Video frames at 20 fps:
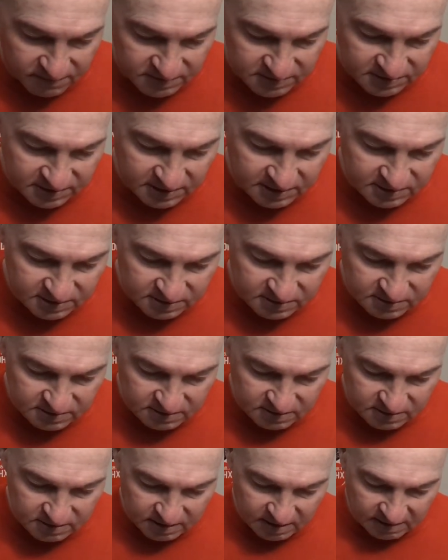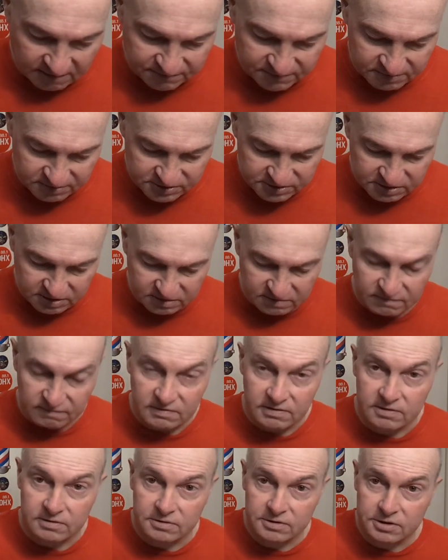Waleda aftershave
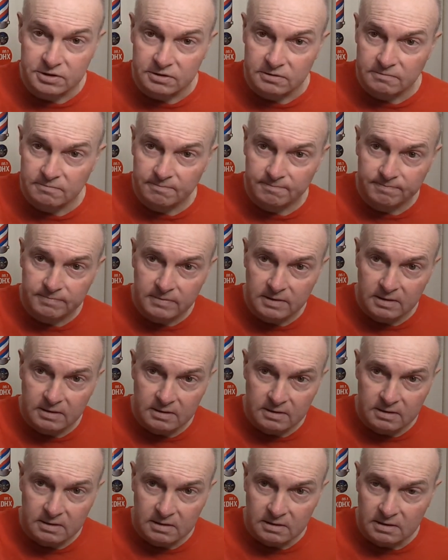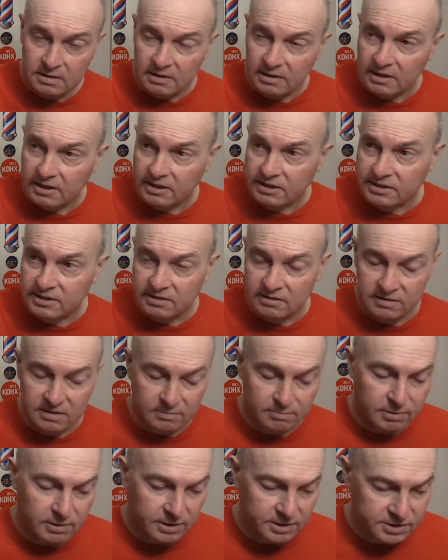lotion. I
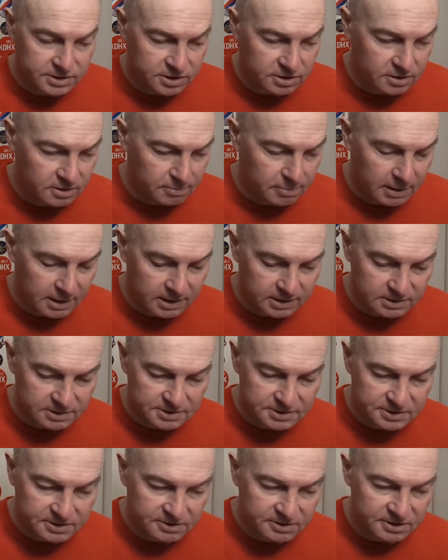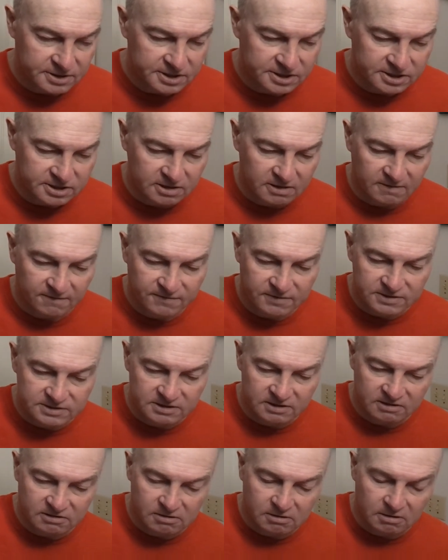accidentally bought two bottles of this stuff because I